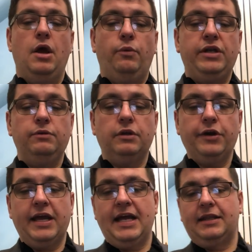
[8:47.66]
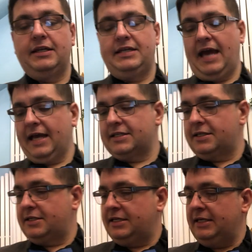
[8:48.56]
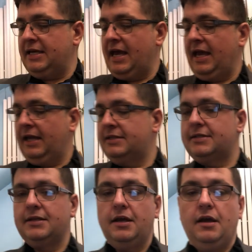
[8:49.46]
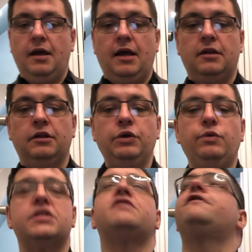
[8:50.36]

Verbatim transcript: When you look at the text today, it's Luke's